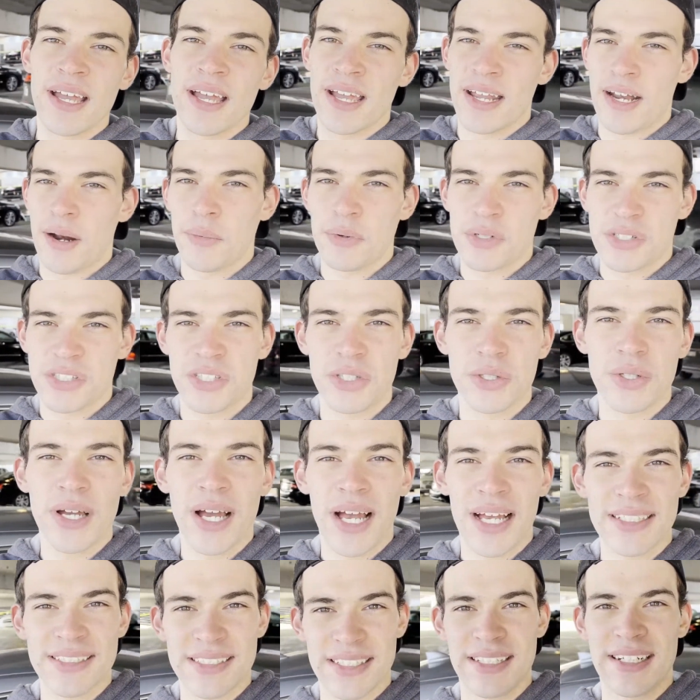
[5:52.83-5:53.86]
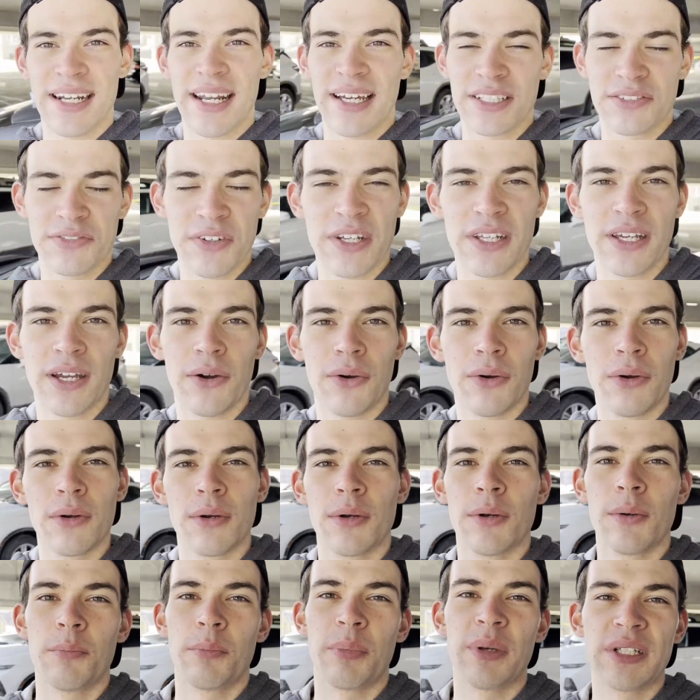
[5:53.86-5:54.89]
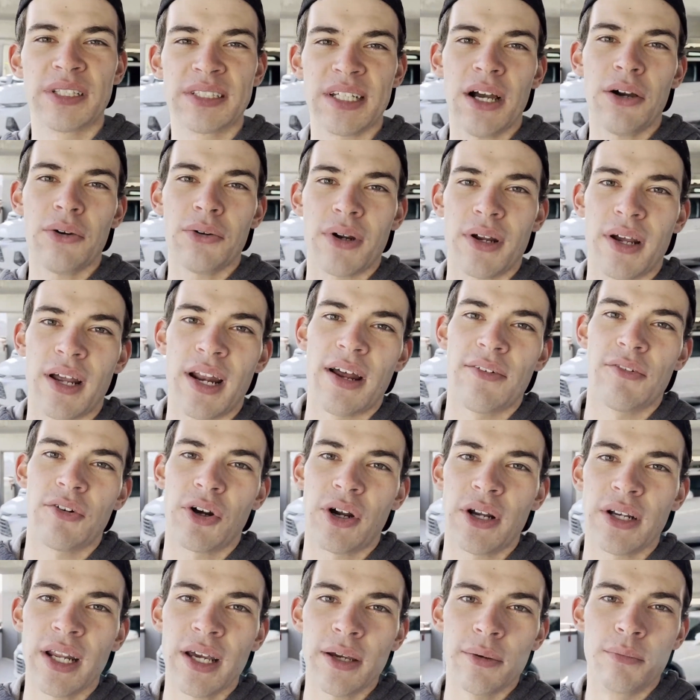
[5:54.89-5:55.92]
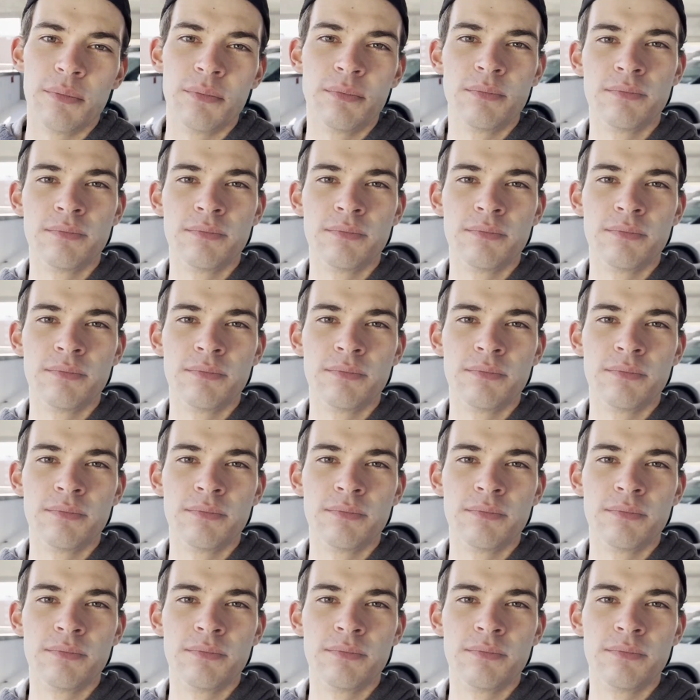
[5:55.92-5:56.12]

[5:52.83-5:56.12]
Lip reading: and I will see you guys in the next video. Peace out and have a great day.